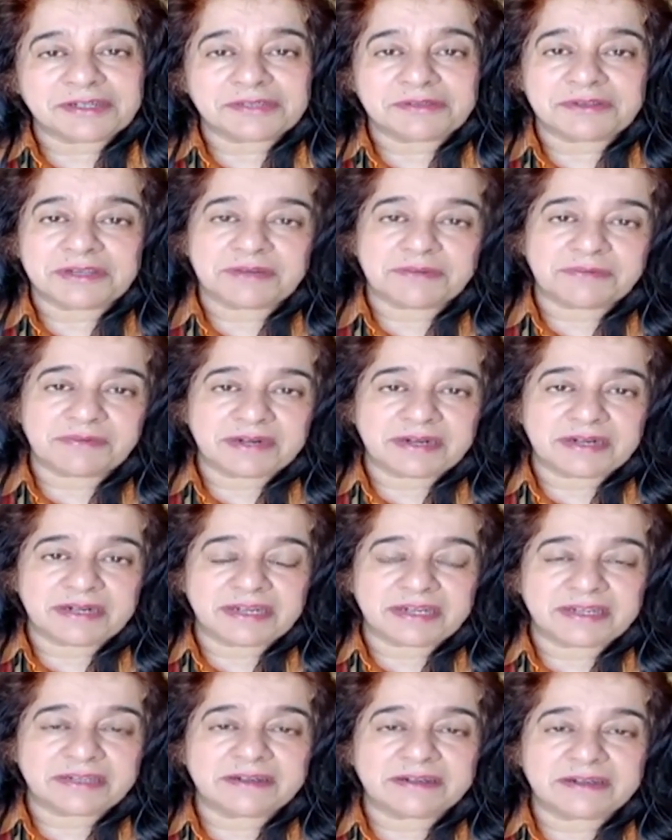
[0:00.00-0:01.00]
So
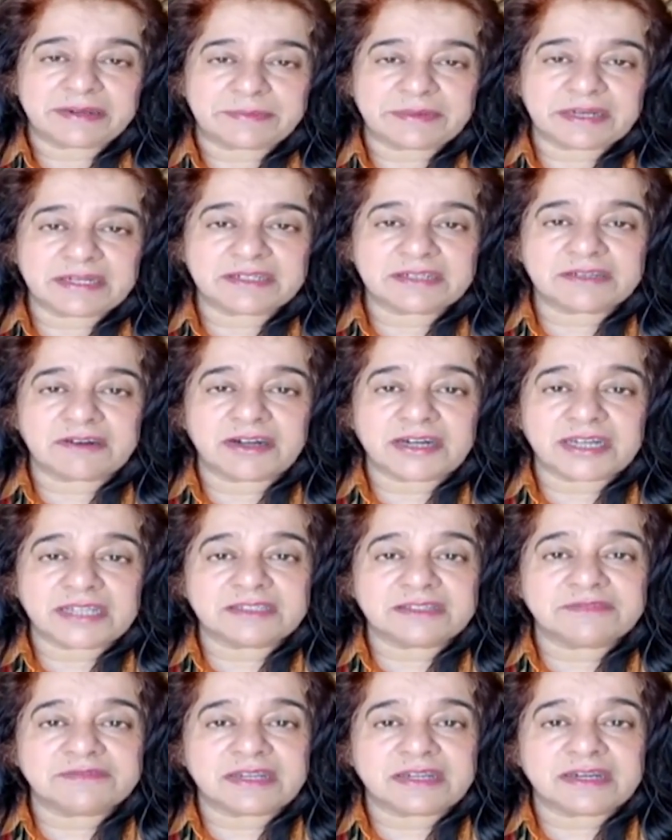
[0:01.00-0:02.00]
equivalent here, I mean, it's not
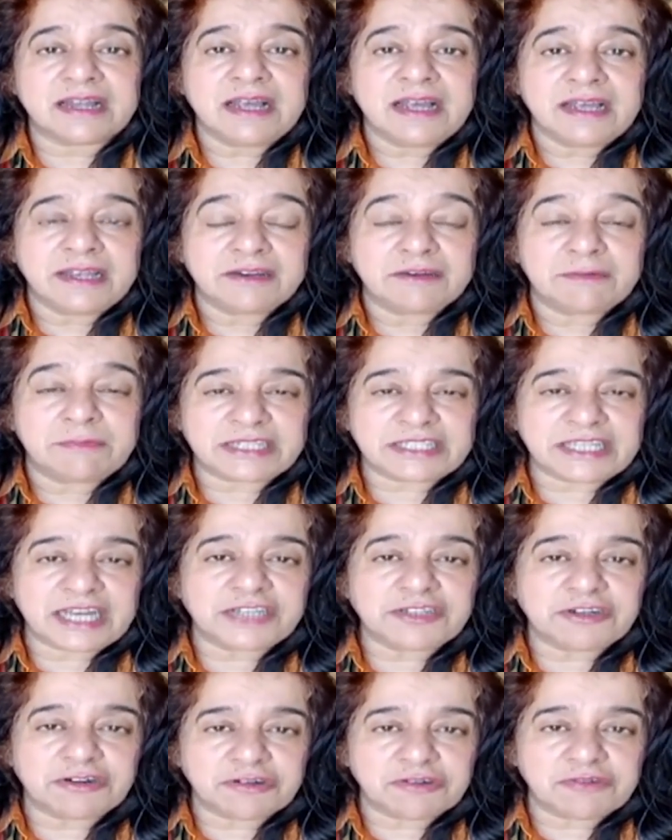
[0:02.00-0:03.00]
as if that, you know,
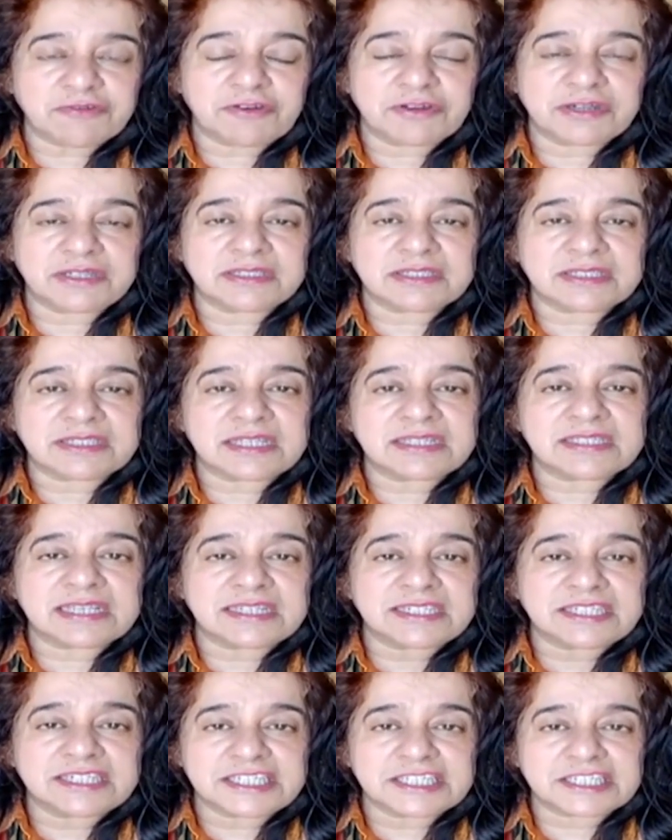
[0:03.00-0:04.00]
Bajaj Auto, for instance,
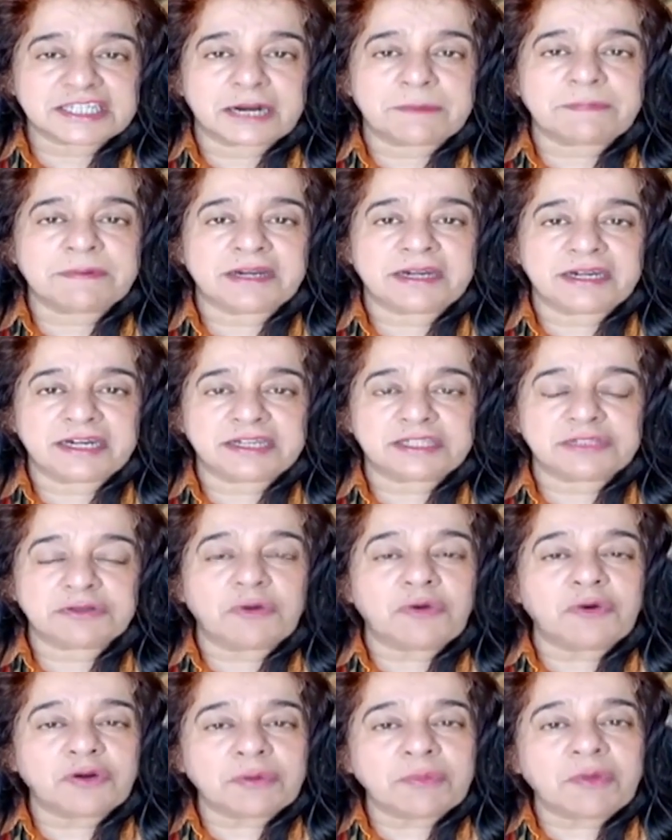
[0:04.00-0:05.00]
has disrupted its
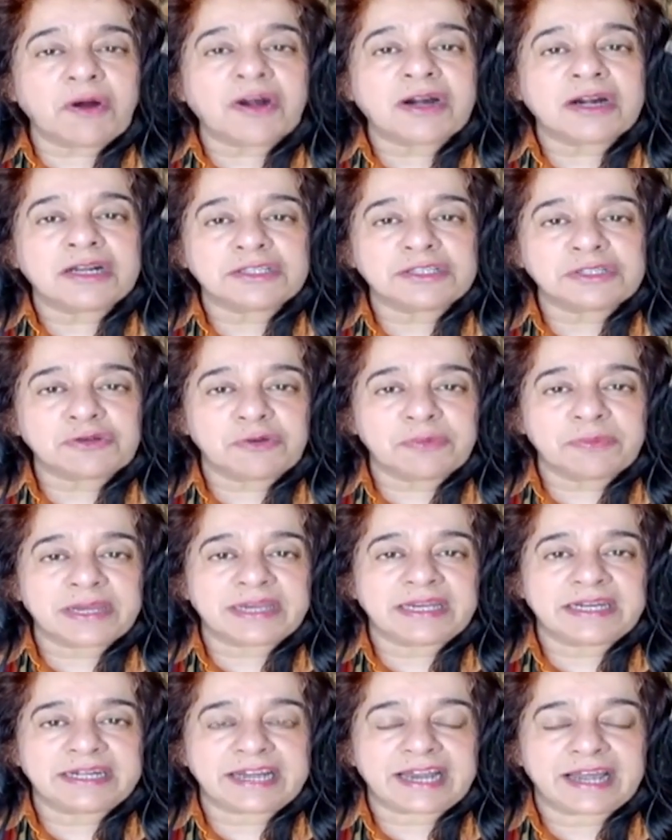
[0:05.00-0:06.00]
own model so
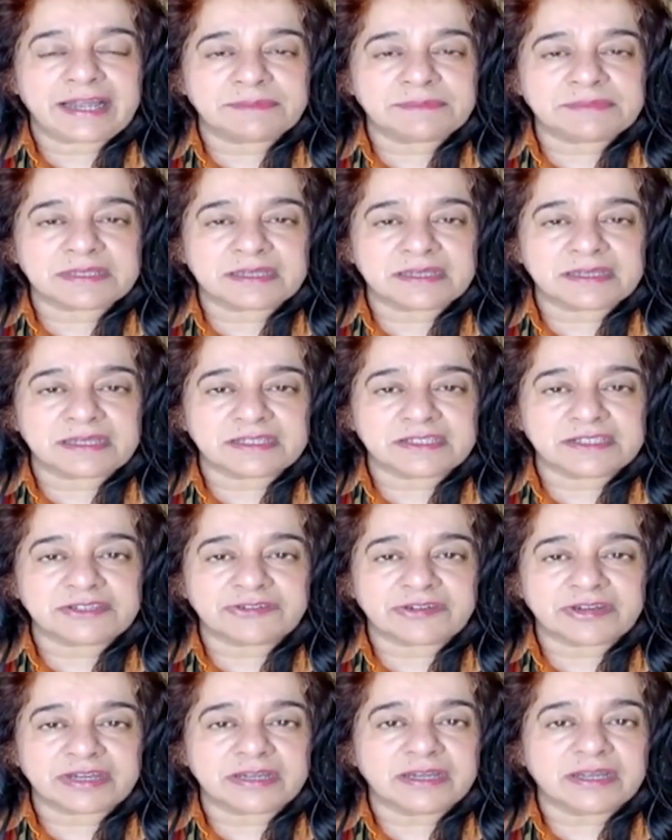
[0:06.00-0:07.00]
many times in
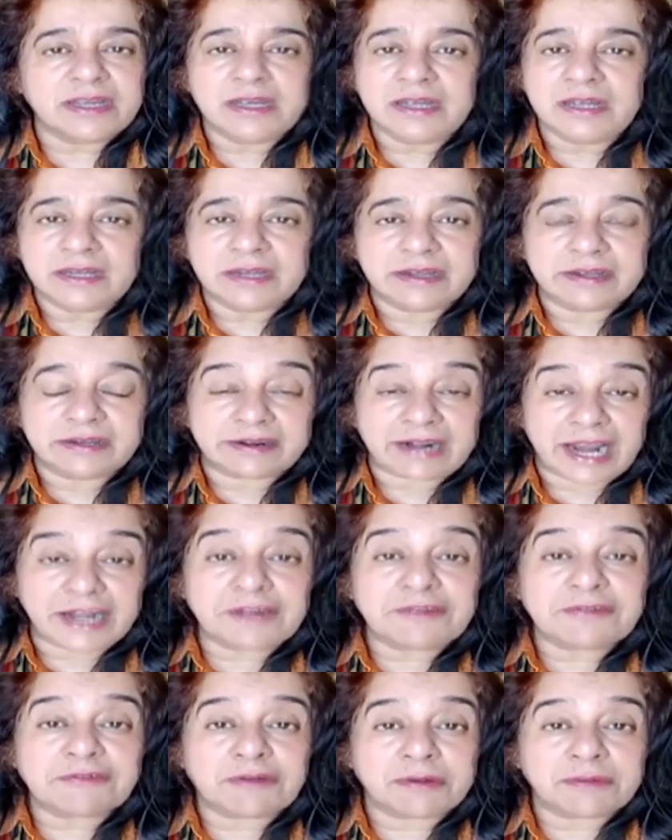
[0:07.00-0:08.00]
history,
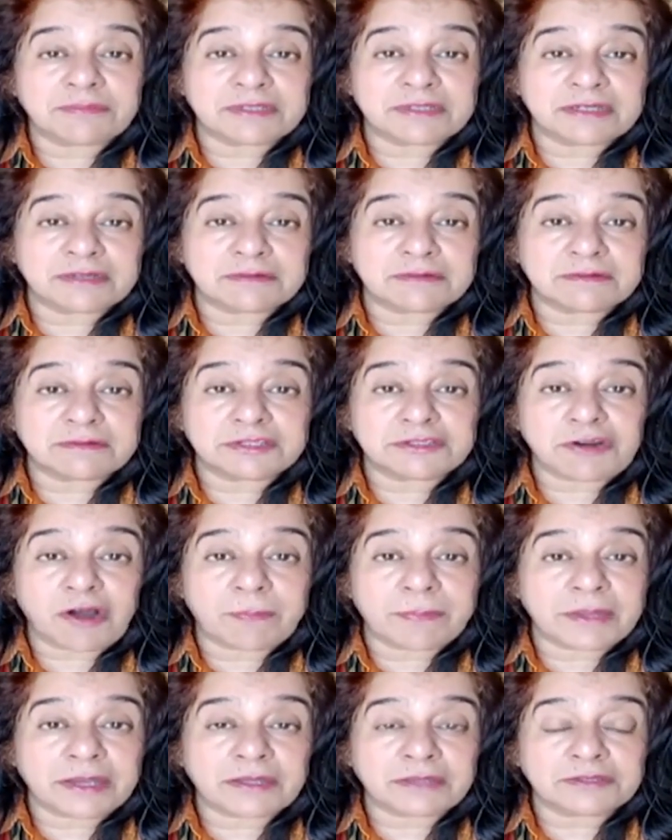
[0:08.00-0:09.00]
right from, you know,
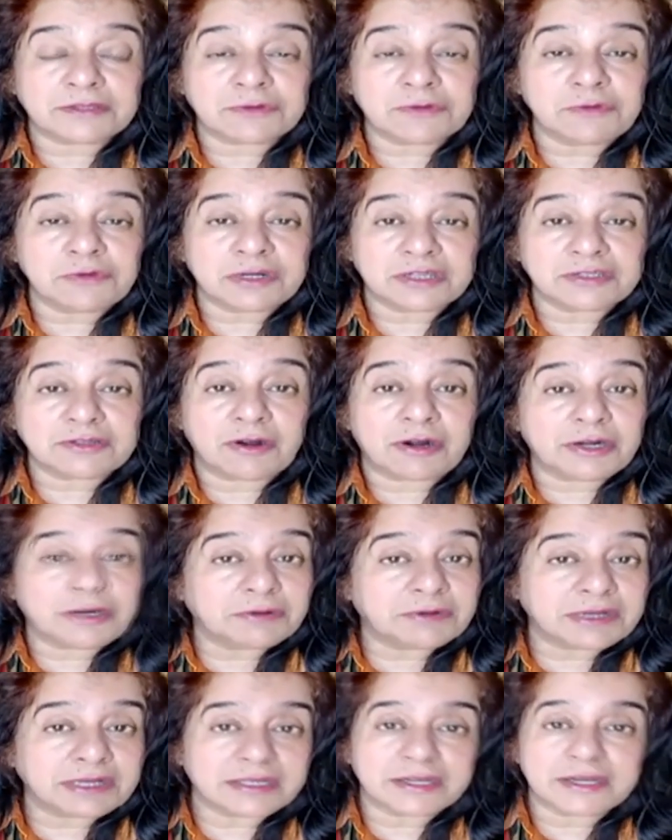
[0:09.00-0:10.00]
stopping scooters
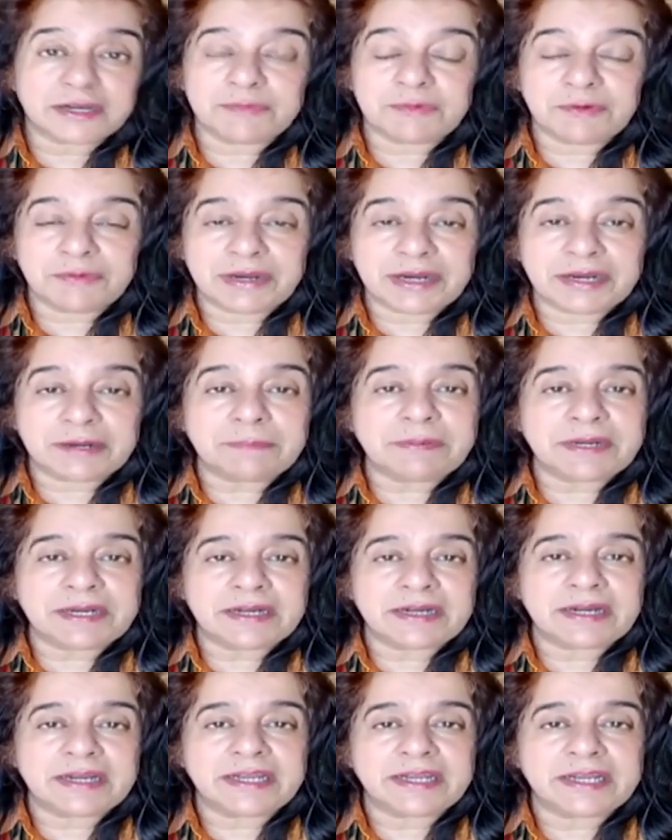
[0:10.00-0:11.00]
altogether and moving
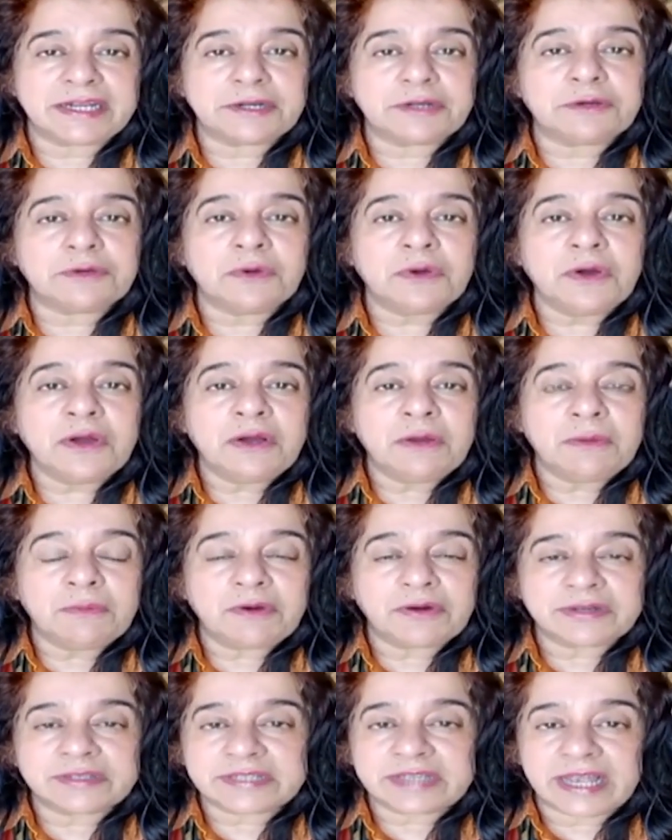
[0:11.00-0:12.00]
completely into
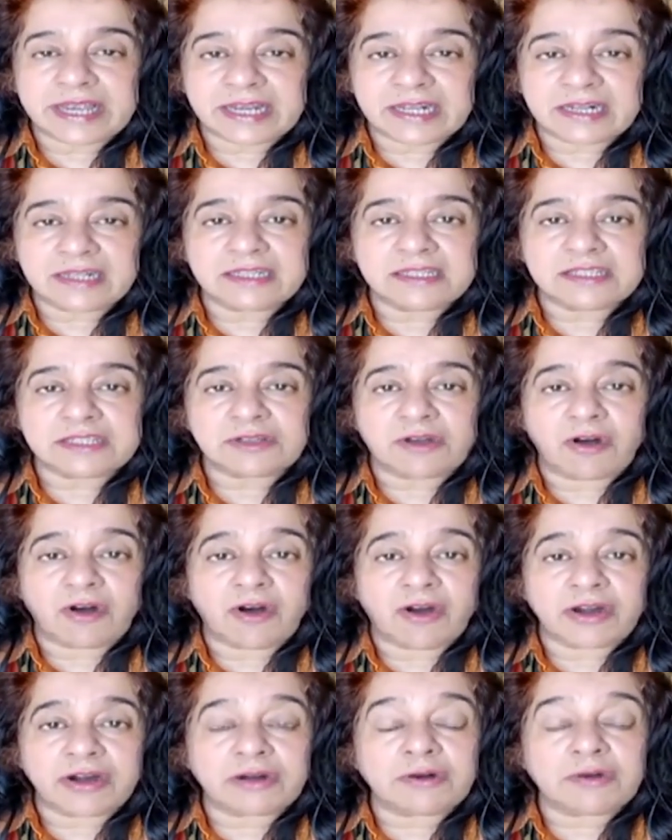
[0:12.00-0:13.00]
motorcycles,
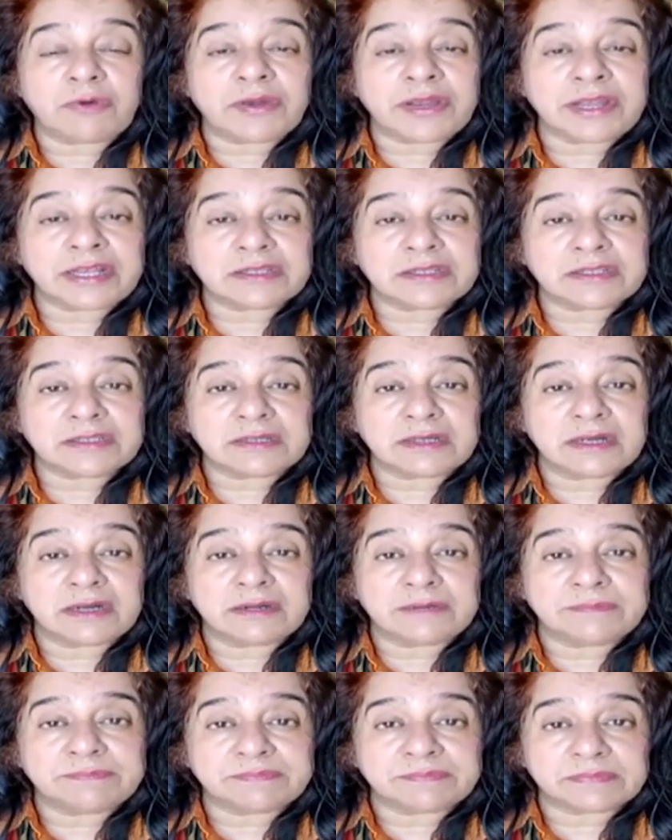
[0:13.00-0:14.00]
or going
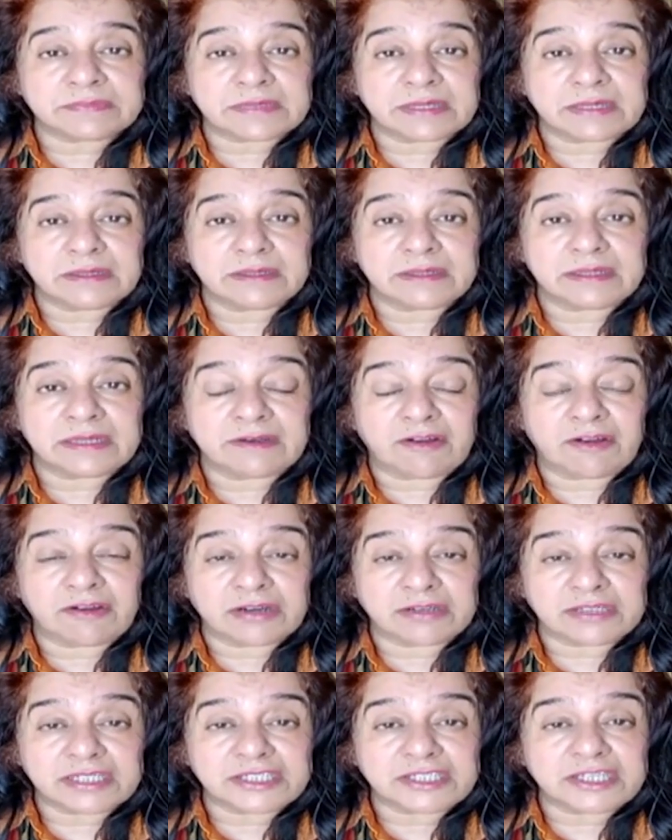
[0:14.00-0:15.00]

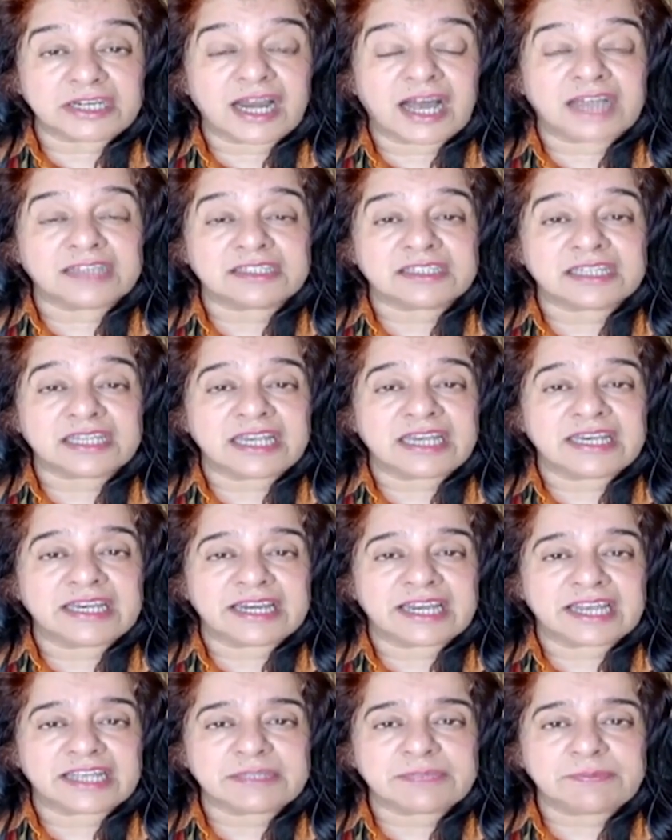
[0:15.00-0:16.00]
on such a large scale
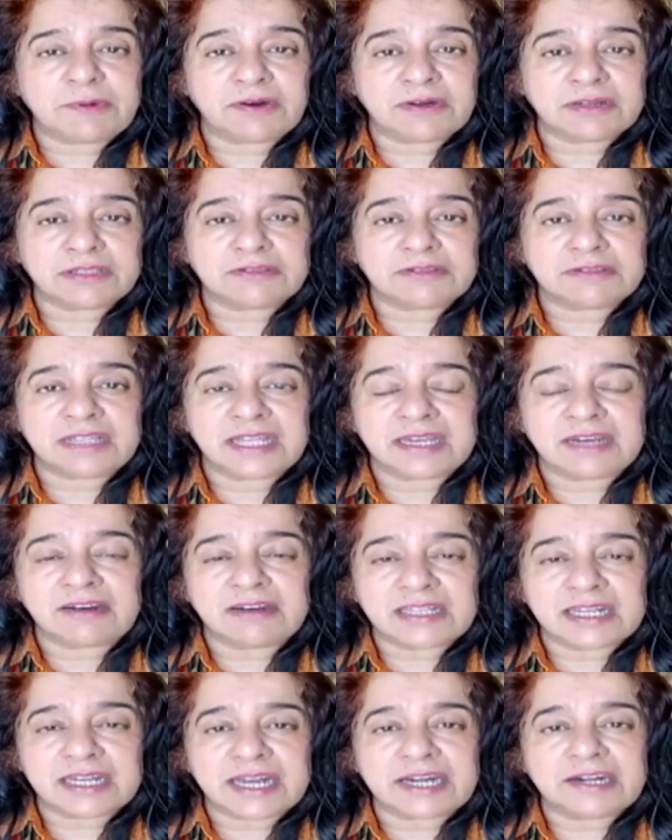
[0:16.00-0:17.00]
in export. So they're not
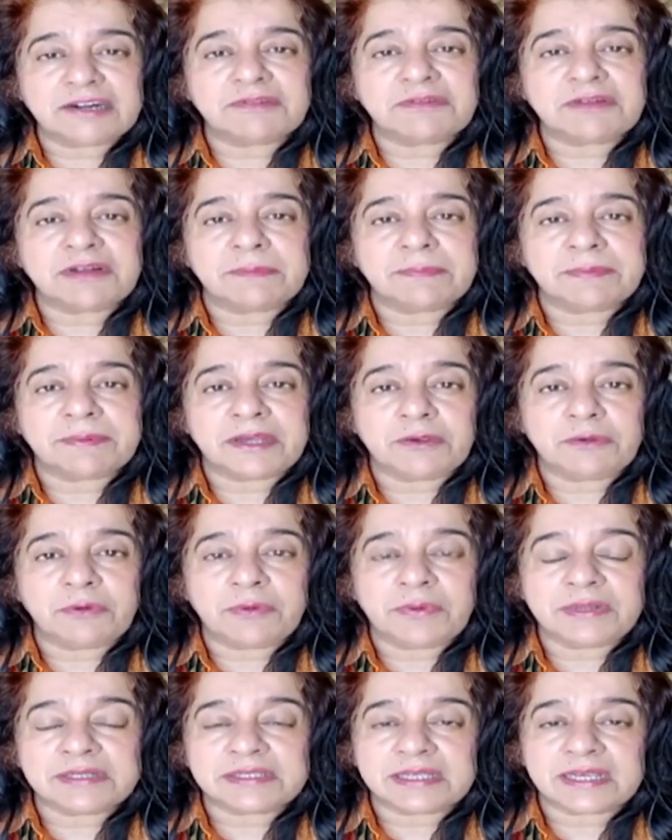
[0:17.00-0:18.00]
the kind of company who
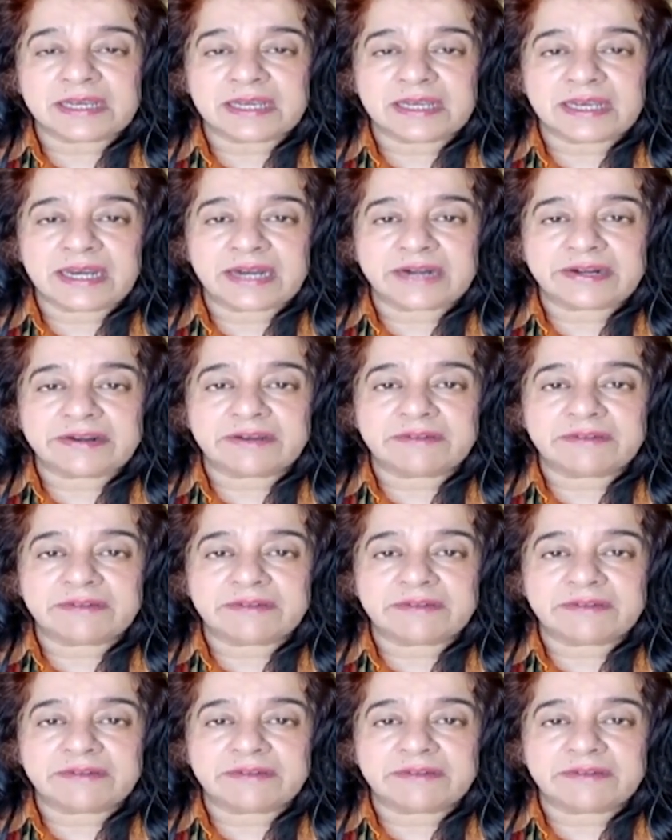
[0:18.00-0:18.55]
will say electric